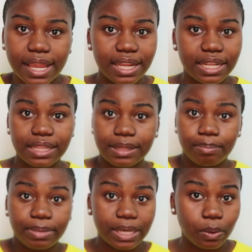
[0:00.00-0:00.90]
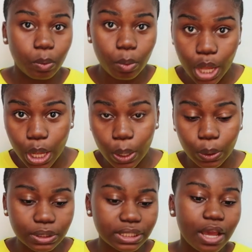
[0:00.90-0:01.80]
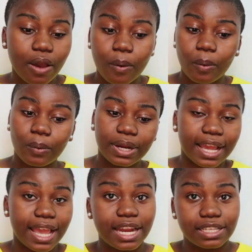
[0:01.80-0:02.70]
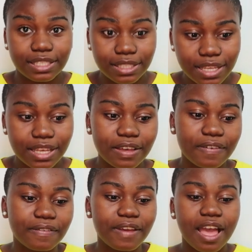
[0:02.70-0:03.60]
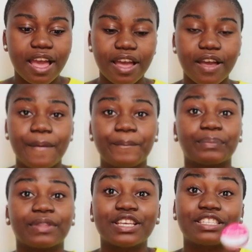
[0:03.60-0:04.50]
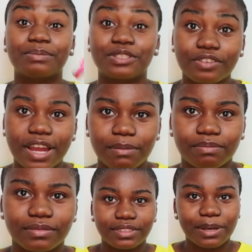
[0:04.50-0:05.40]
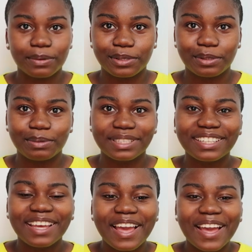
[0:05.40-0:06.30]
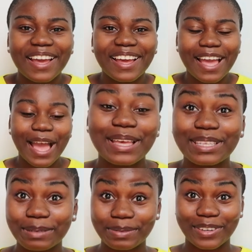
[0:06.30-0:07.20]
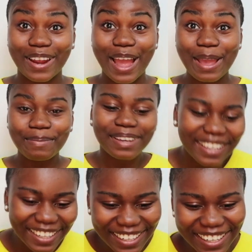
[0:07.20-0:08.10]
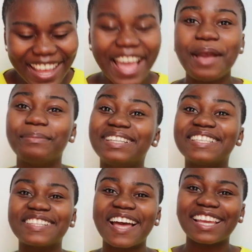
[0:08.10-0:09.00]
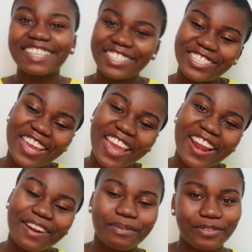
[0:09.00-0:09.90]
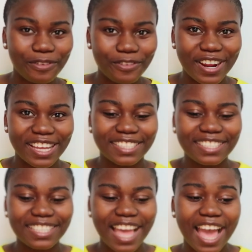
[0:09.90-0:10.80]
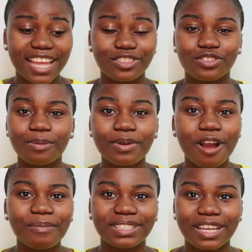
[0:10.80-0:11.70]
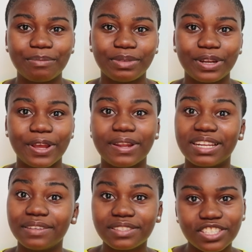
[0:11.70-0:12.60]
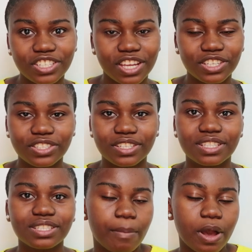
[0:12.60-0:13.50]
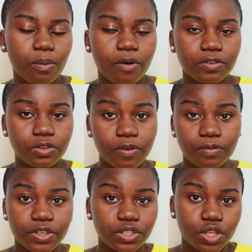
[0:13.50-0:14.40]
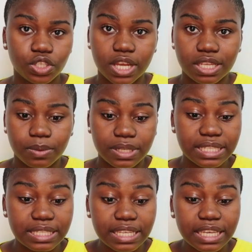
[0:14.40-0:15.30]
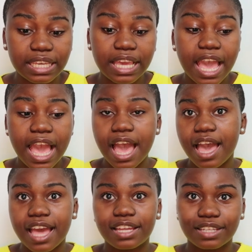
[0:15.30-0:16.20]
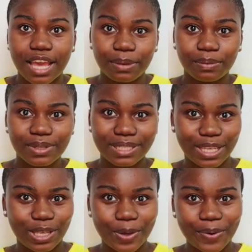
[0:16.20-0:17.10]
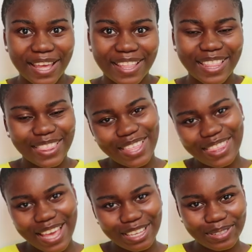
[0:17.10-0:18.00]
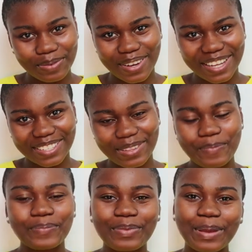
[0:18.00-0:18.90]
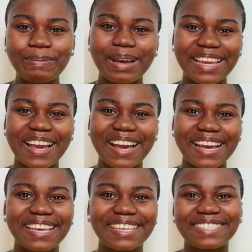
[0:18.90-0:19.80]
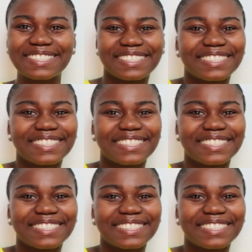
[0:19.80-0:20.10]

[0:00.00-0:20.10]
working in the big world, all that kind of stuff. Subscribe. That was stupid. Subscribe. Please like and share with your friends and drop a comment down below. Leave suggestions about what sort of videos you guys want to see, and I will see you in the next one. Bye, guys.